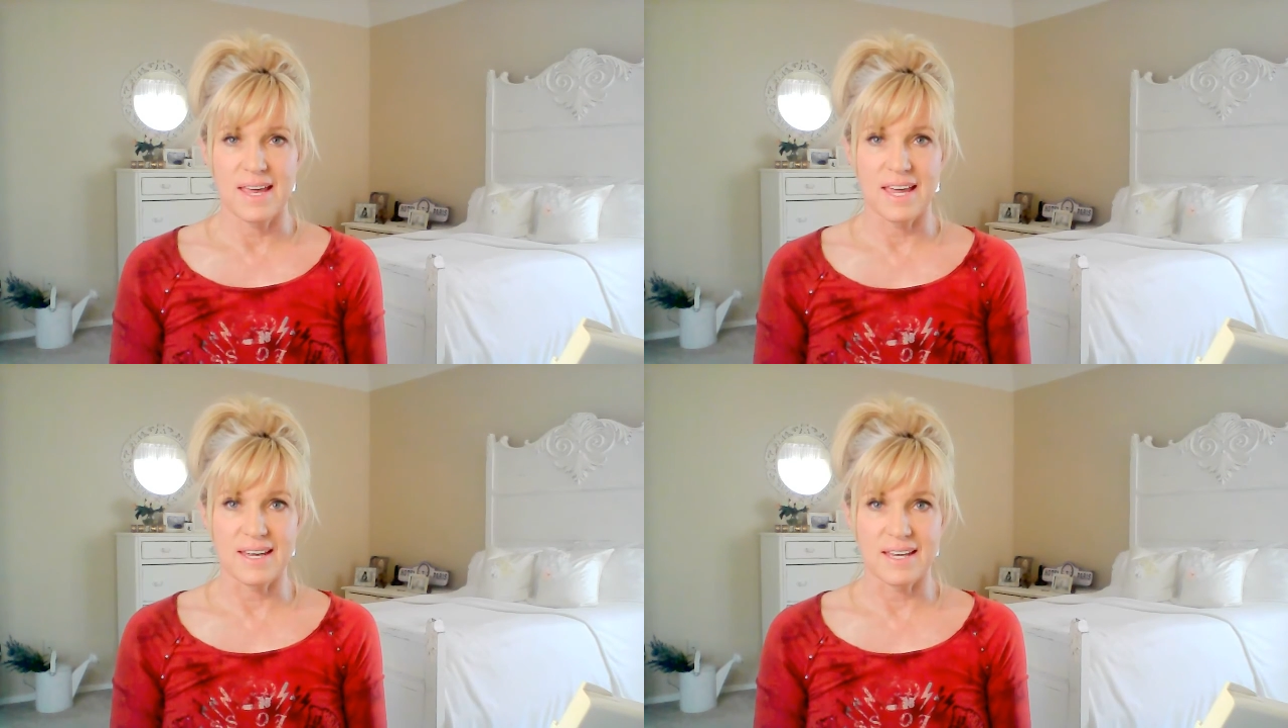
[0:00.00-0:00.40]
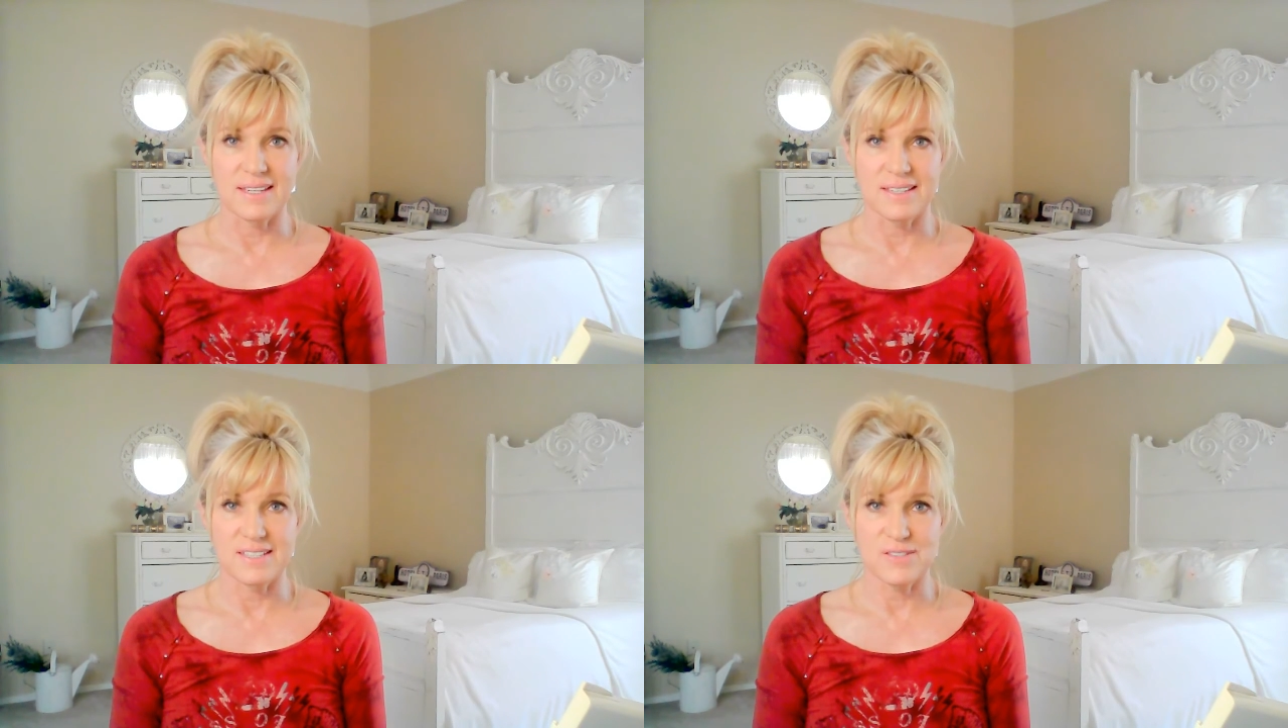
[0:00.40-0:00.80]
And
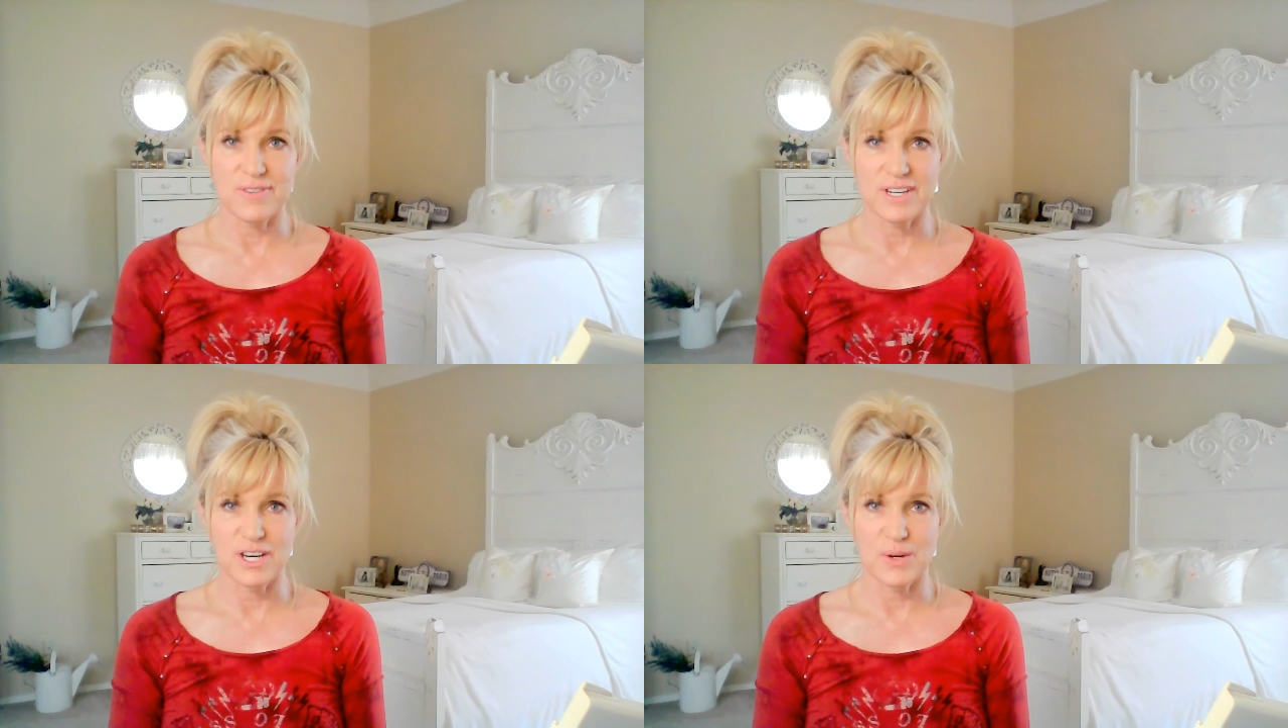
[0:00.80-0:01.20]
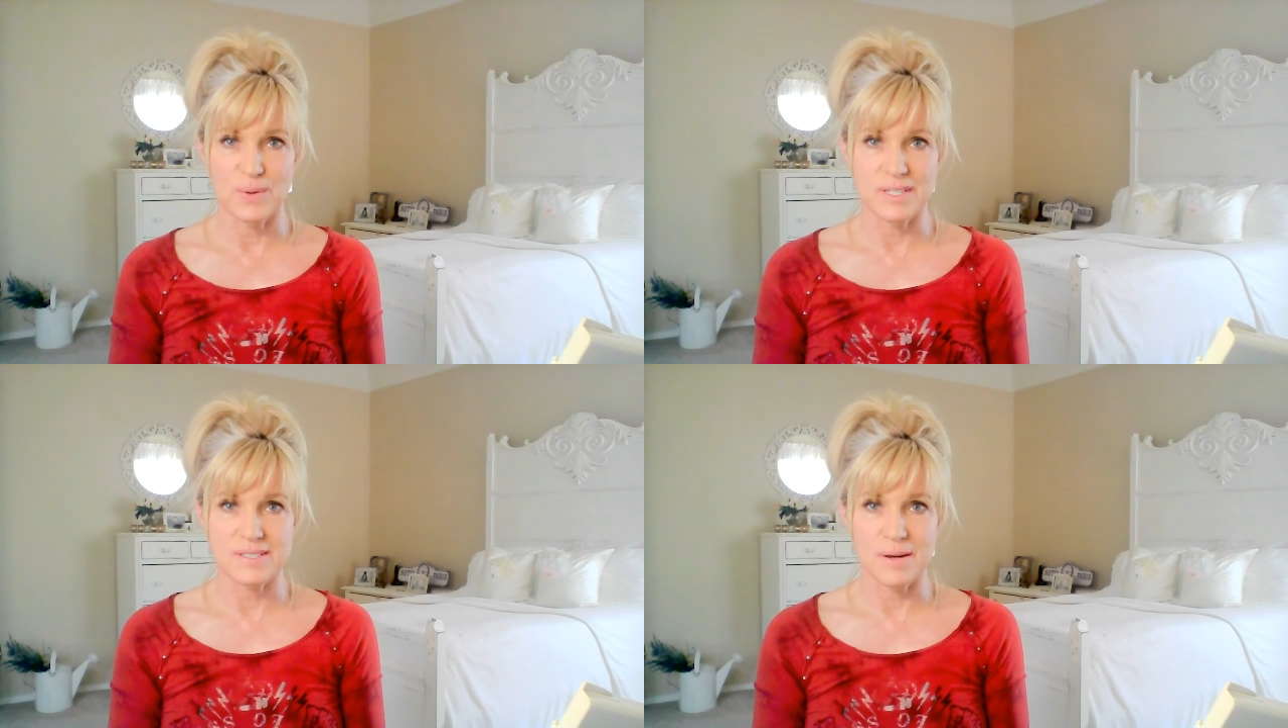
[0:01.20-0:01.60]
this video
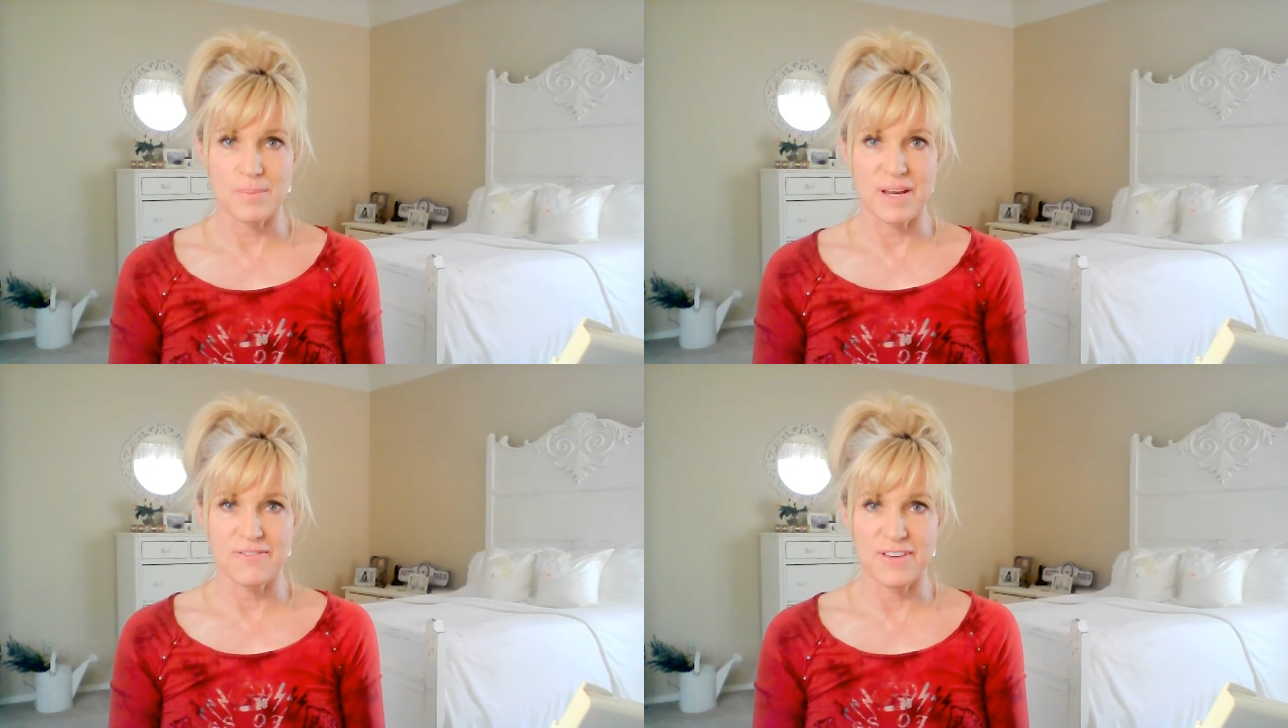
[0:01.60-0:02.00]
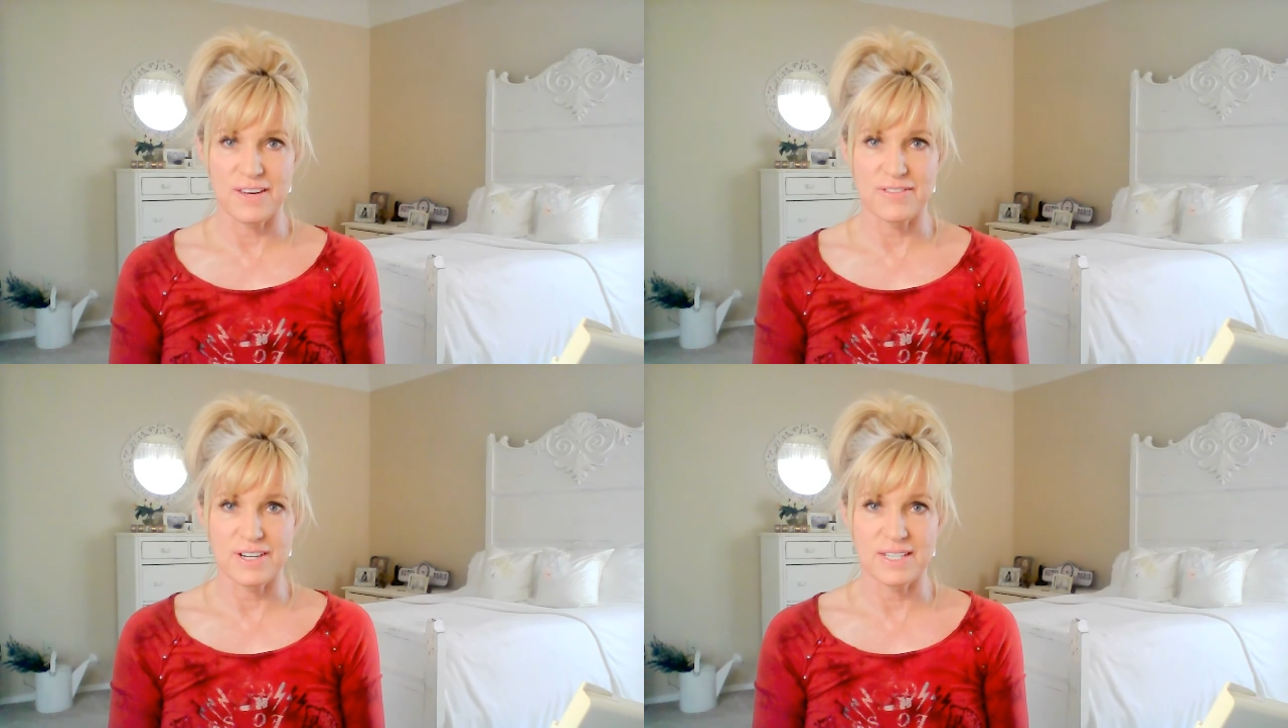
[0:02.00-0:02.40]
is on my
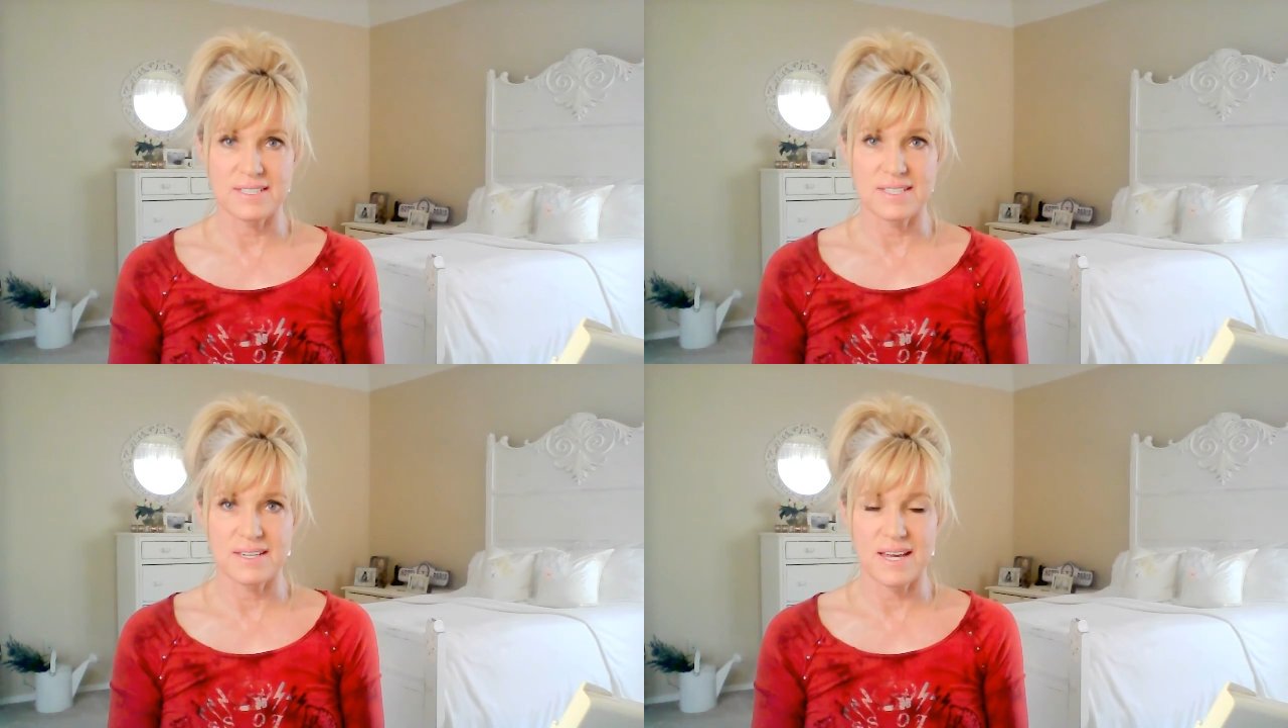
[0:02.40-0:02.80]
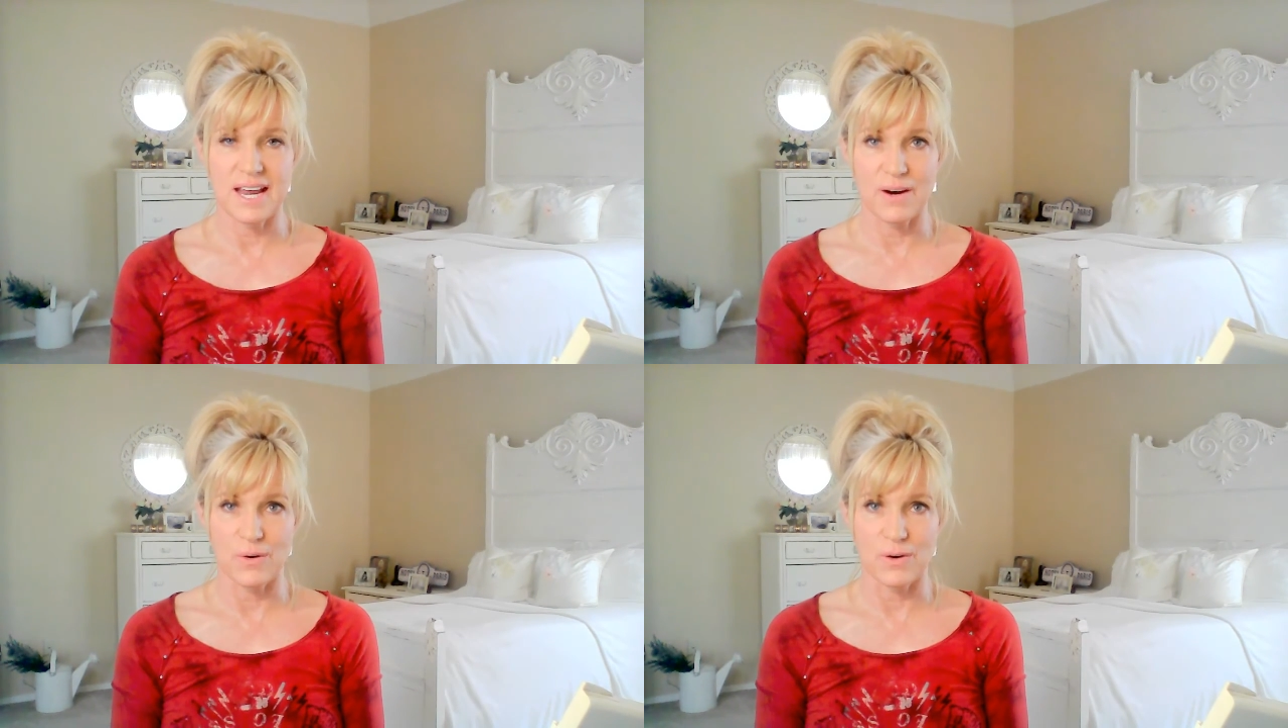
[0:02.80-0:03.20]
favorite
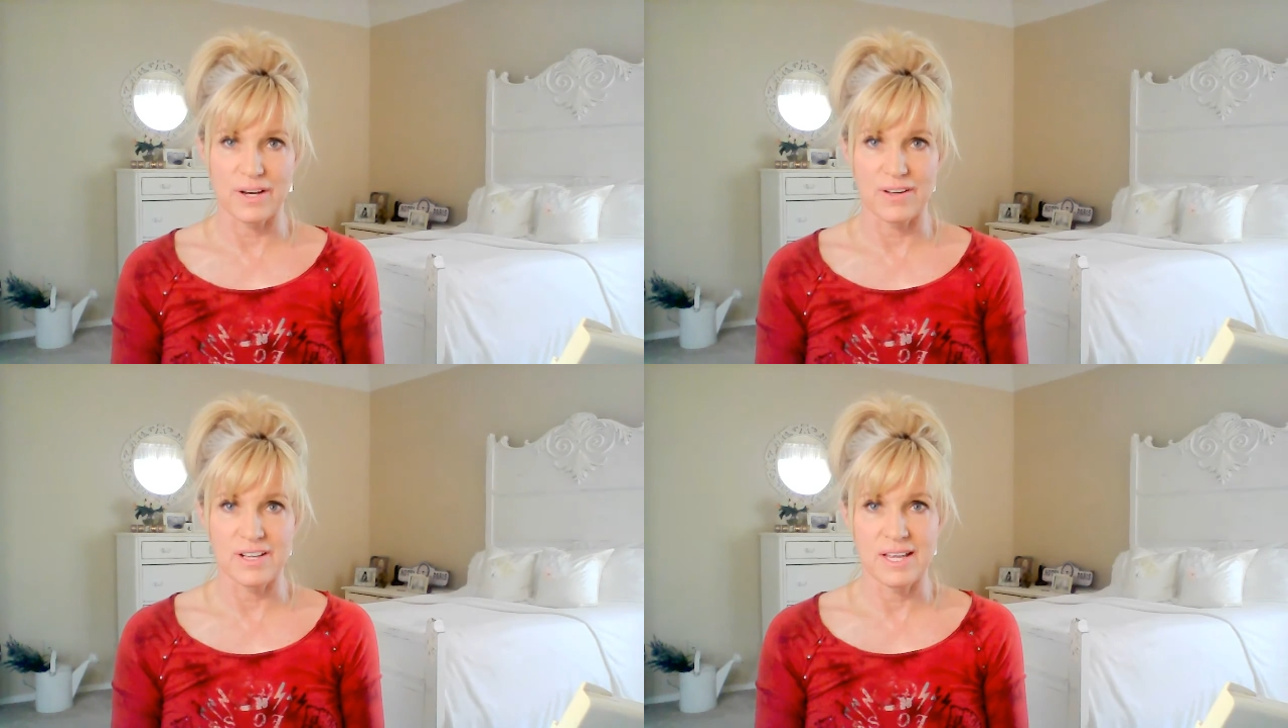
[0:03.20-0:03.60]
hair oil.